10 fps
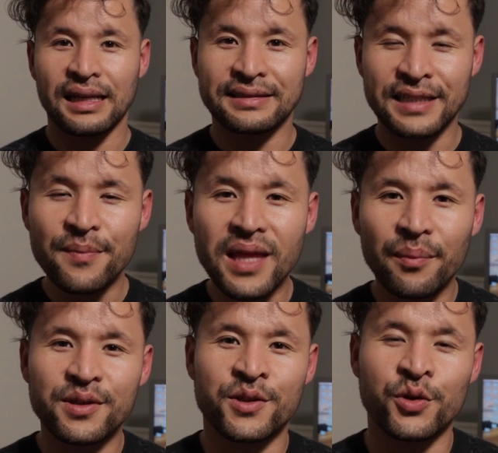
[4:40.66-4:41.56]
Tip
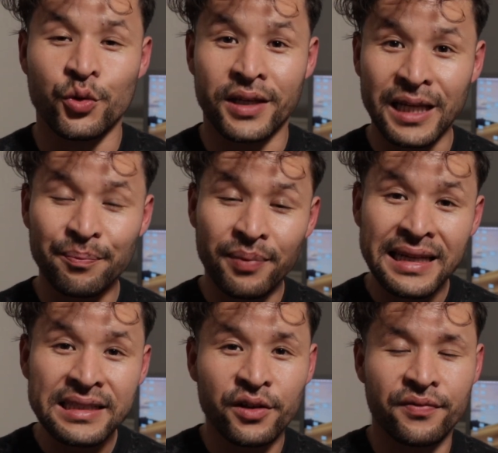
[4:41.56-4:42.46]
number 2, get
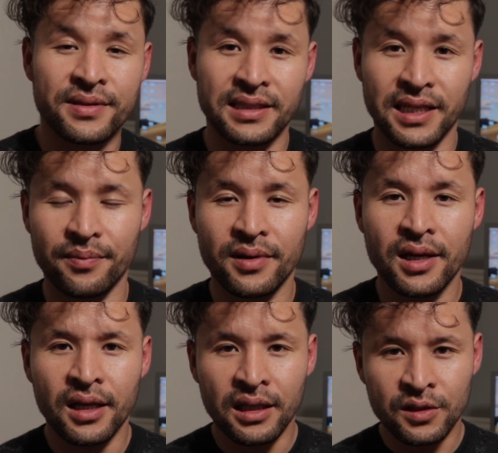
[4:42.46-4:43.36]
plenty of sleep.
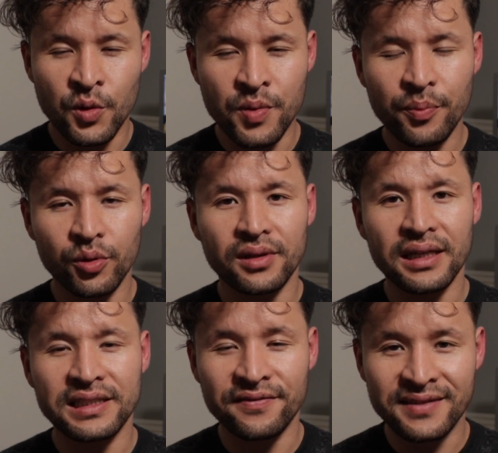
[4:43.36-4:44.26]
To be
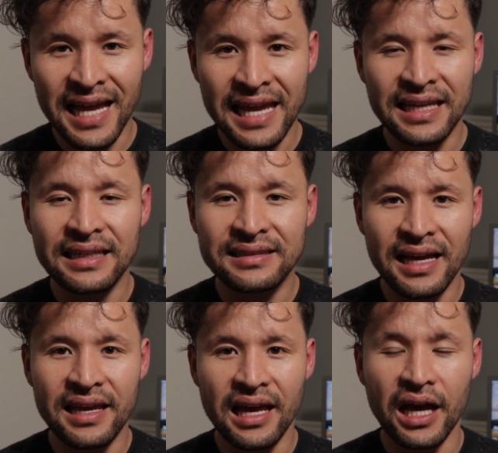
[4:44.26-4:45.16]
productive day in and
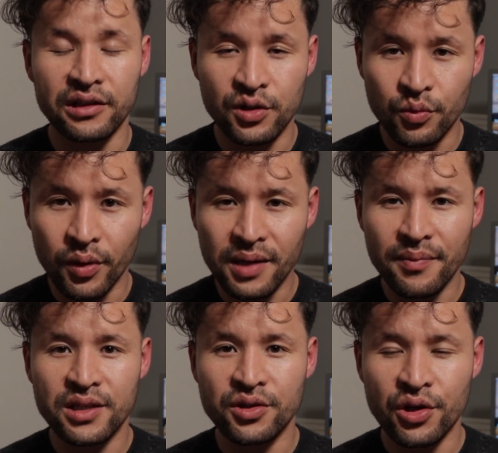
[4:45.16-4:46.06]
day out, you want to
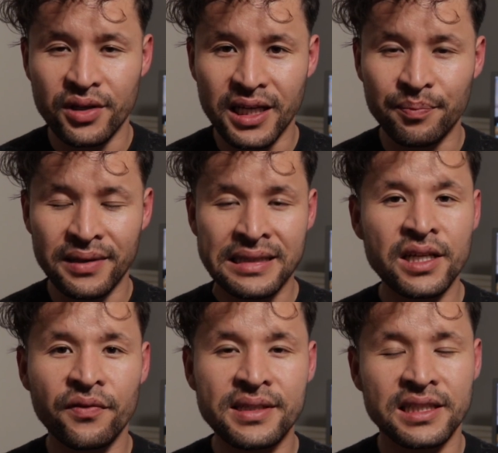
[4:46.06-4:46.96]
make sure you get plenty
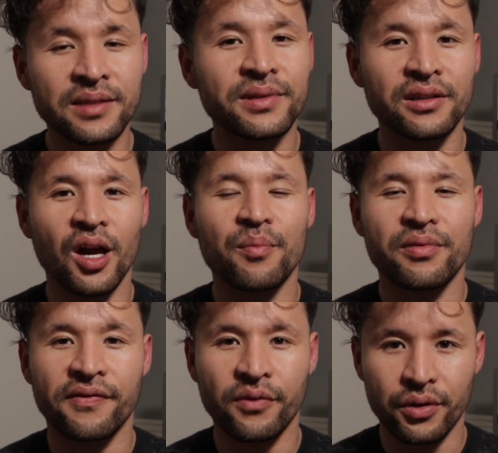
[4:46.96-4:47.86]
of sleep the night
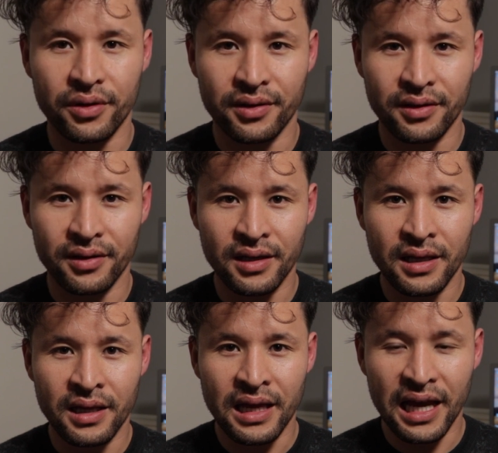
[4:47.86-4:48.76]
before.
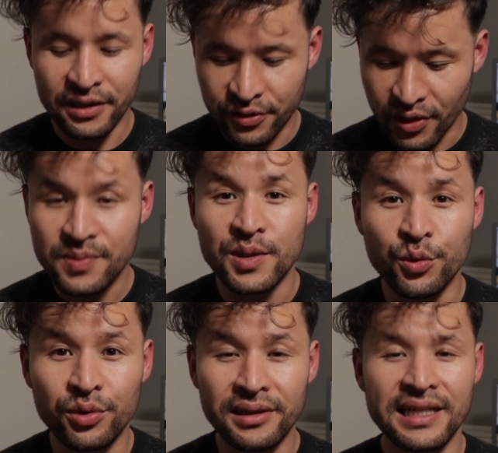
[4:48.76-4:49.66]
And trust me, you
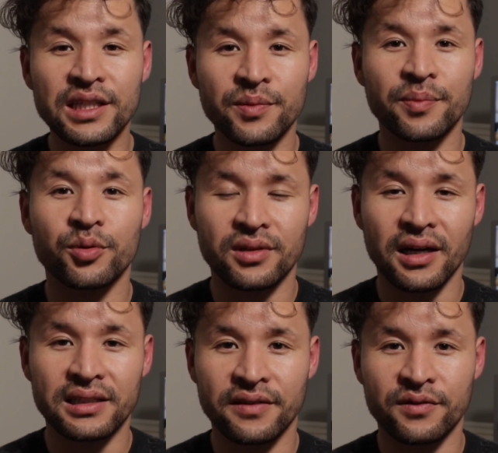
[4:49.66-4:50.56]
will need to be
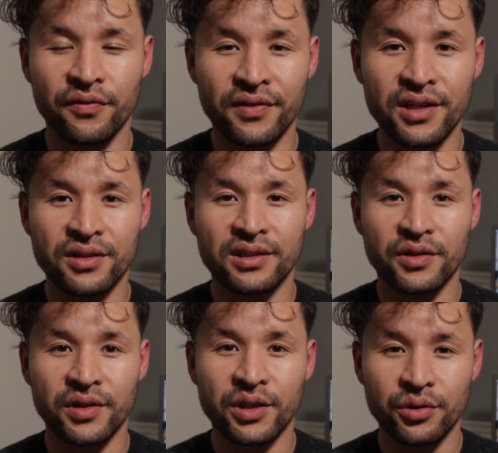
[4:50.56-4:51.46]
productive to finish your
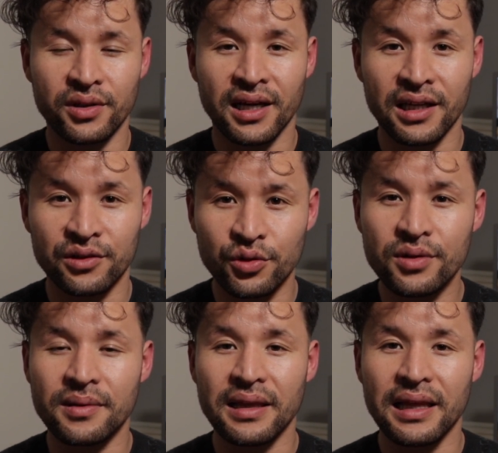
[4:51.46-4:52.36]
degree quicker and
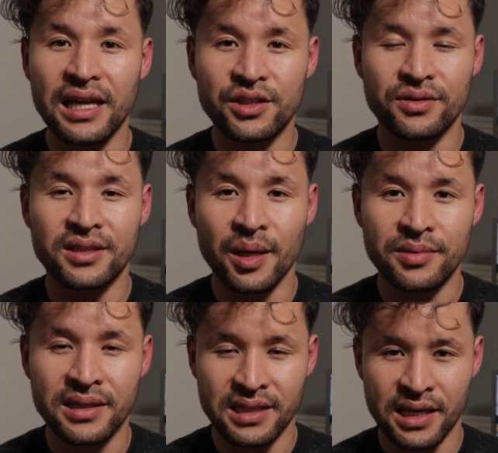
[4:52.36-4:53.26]
do extra
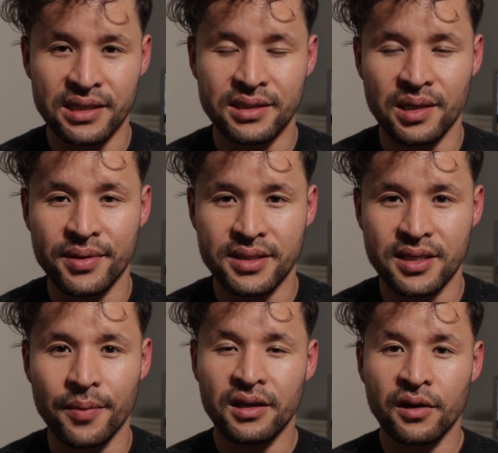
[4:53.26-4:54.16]
subjects each
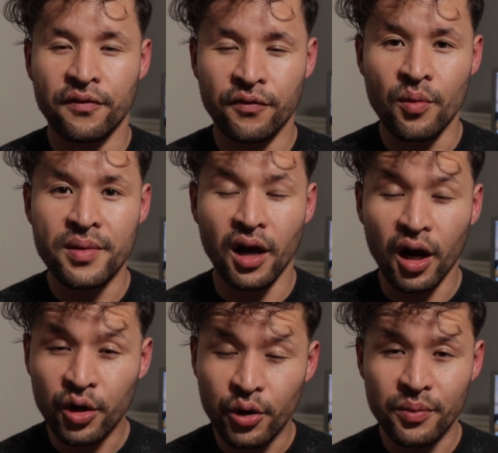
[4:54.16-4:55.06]
semester. For me, I'll
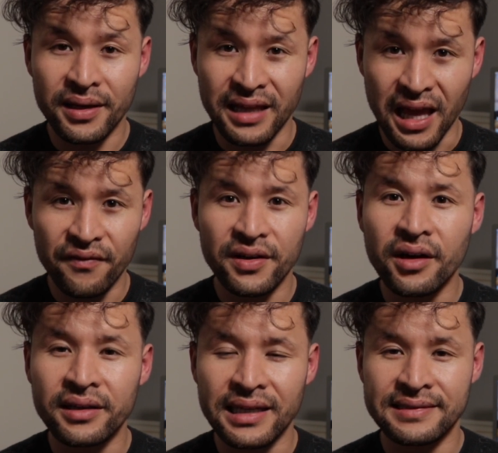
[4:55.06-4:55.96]
go to bed every
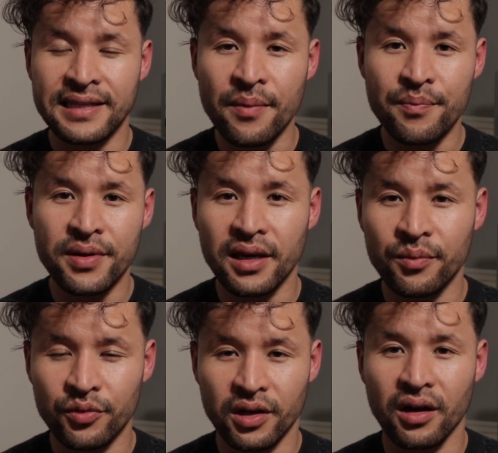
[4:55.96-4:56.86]
night at 10
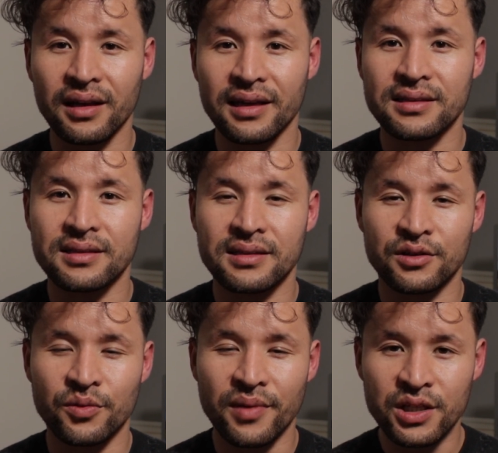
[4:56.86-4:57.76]
p.m. regardless
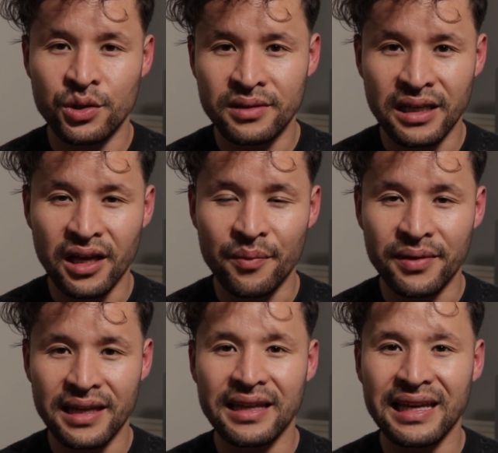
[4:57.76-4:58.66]
to make sure that I am
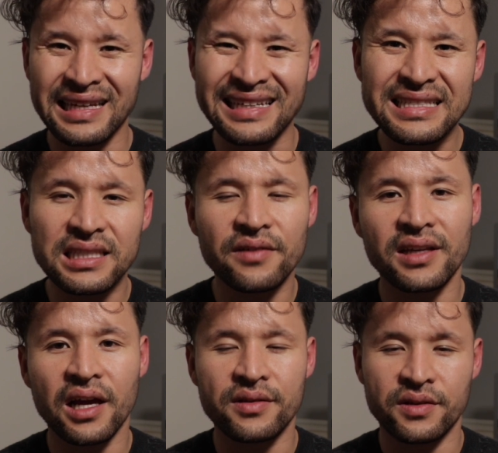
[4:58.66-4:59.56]
getting at least 7
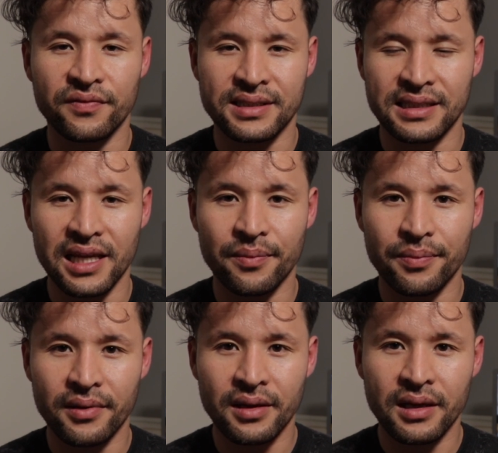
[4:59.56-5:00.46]
hours of sleep.
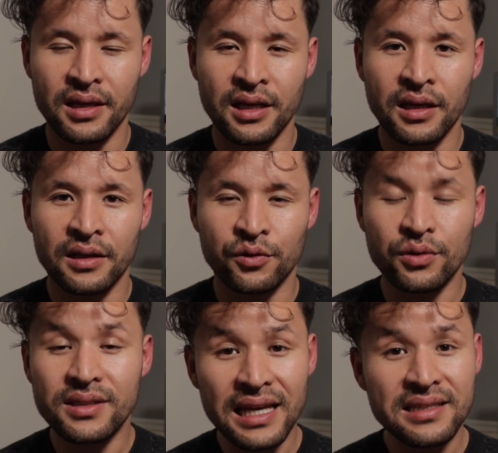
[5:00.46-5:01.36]

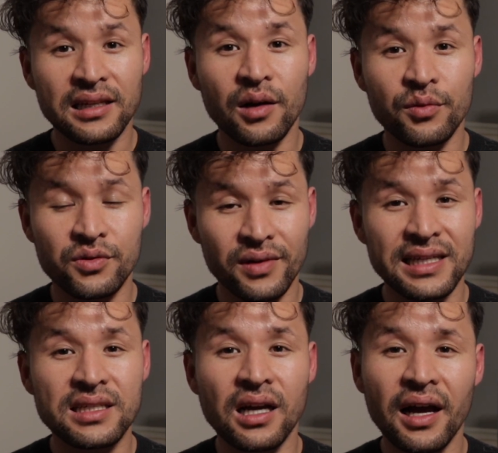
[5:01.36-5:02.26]
Those days that I was really
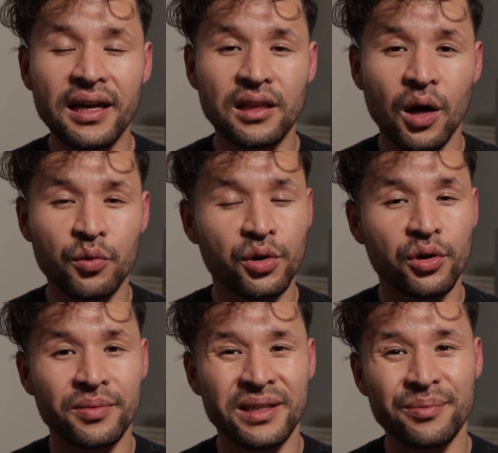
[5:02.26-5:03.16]
tired, I would go
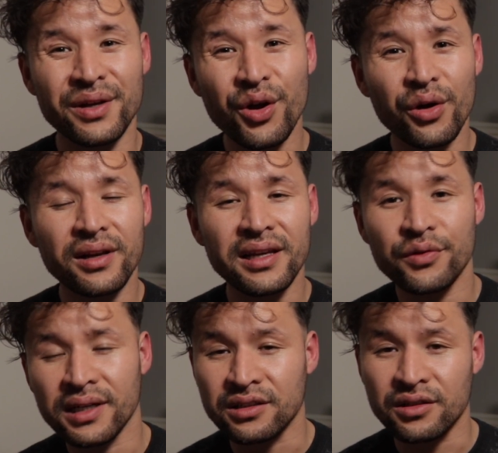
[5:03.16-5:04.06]
to bed a bit earlier, around